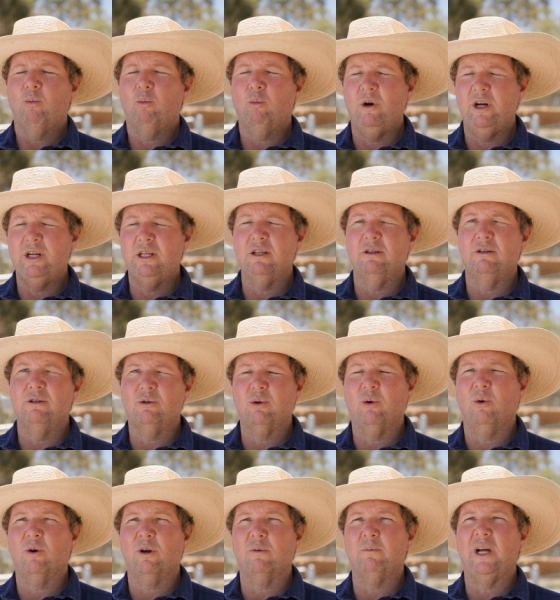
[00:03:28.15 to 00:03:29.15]
We do
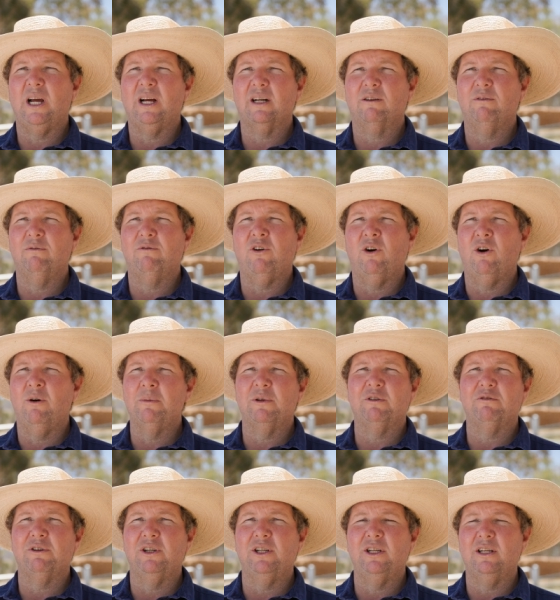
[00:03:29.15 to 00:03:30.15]
talk about
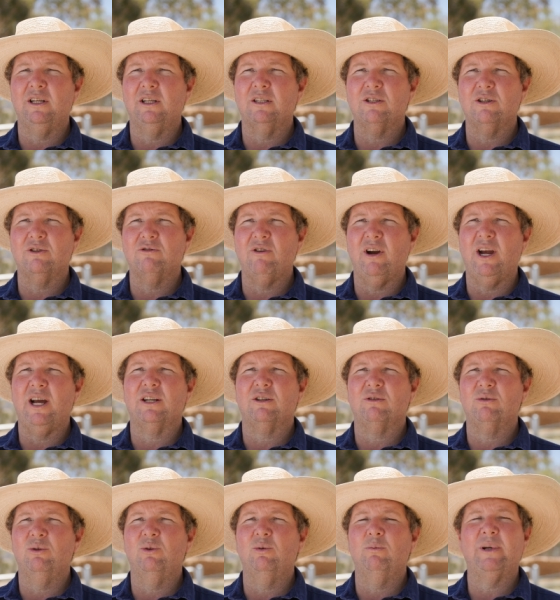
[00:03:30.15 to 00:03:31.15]
confinement feeding as a drought
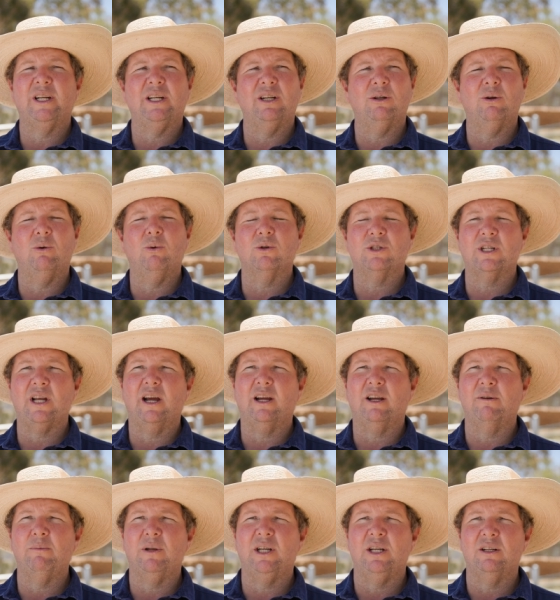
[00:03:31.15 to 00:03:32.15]
tool, but it also
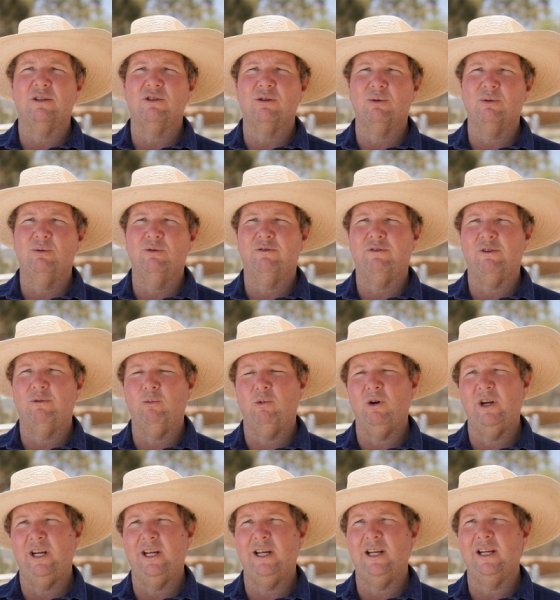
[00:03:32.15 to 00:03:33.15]
can be a tool for
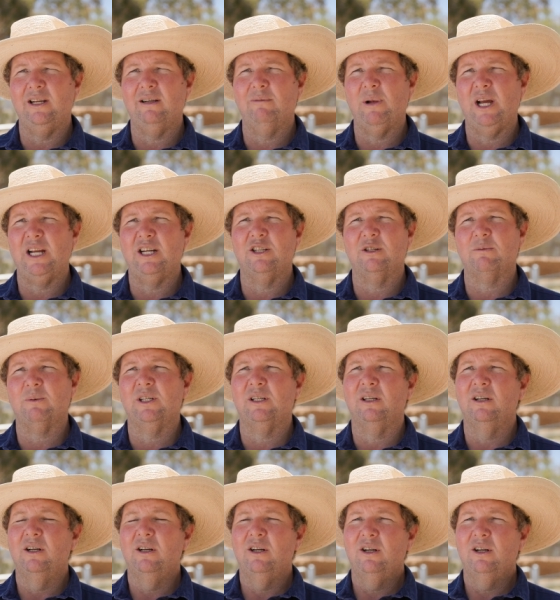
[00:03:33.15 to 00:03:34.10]
weaning management,